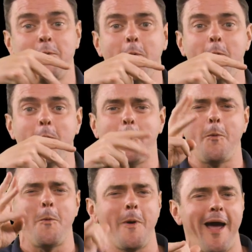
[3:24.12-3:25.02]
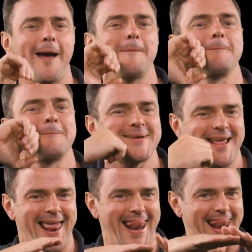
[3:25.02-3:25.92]
because there is a much lower
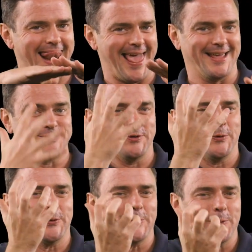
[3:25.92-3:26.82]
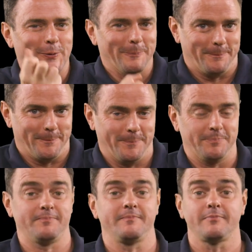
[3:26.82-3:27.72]
gravity pulling on them.
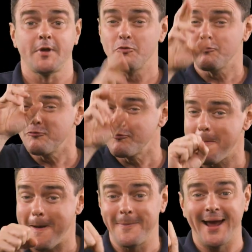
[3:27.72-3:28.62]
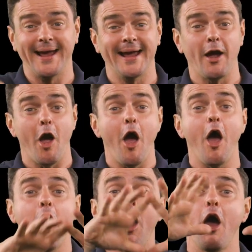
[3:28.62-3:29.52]
Remember that here on Earth, the
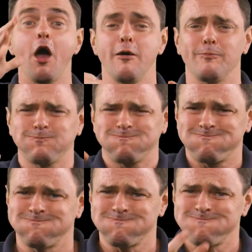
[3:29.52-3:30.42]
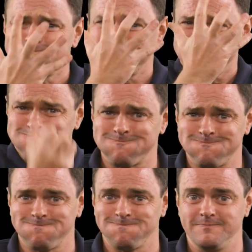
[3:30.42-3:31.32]
gravity is quite high and powerful.